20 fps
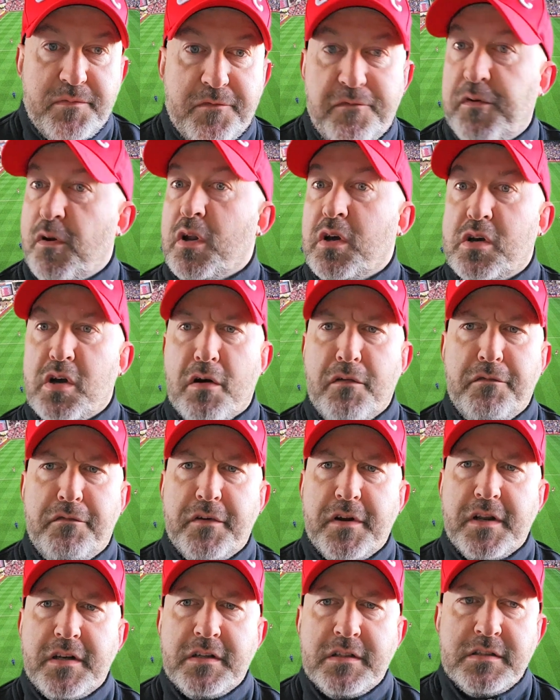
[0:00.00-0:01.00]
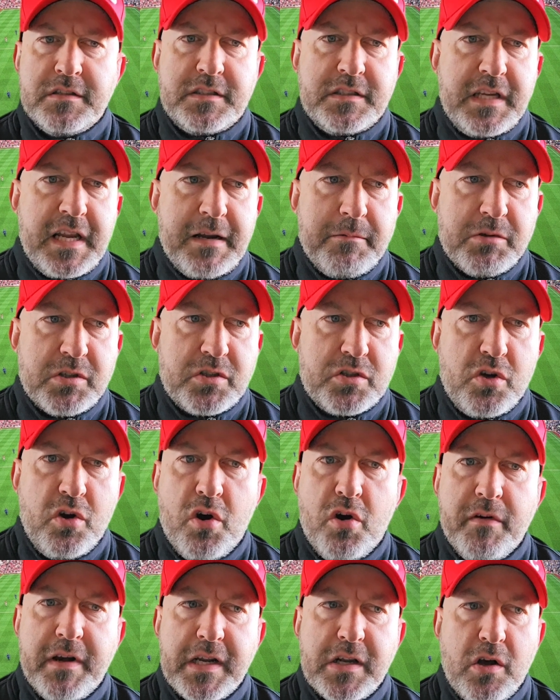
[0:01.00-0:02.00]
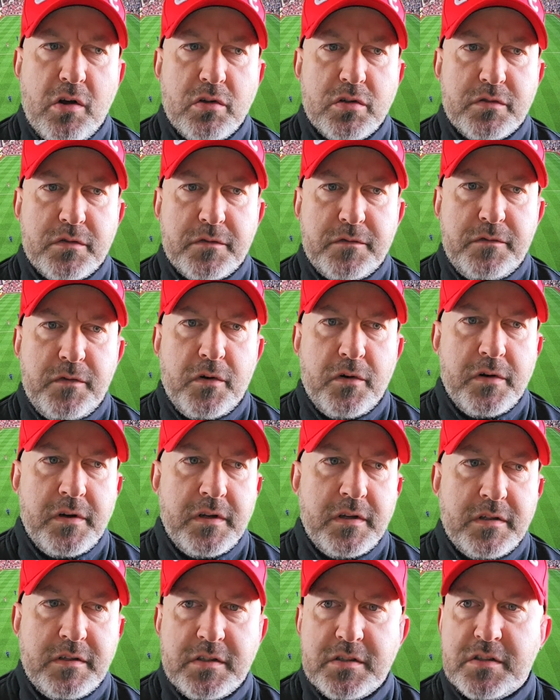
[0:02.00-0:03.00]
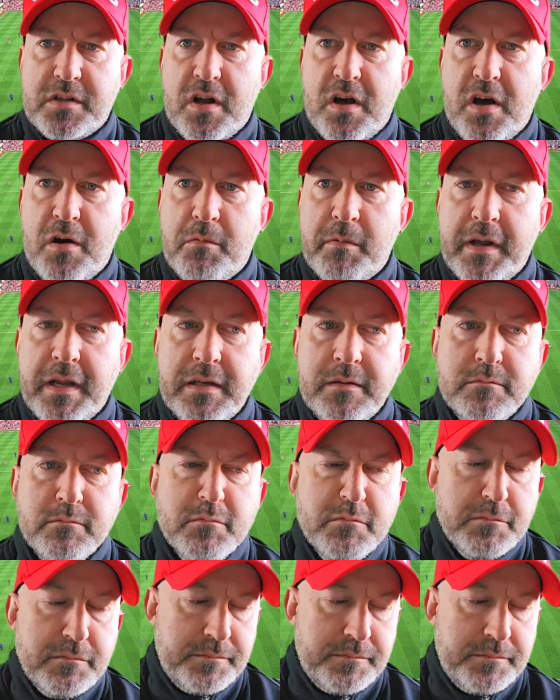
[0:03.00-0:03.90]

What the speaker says: full of confidence. He was scoring goals for fun to start with.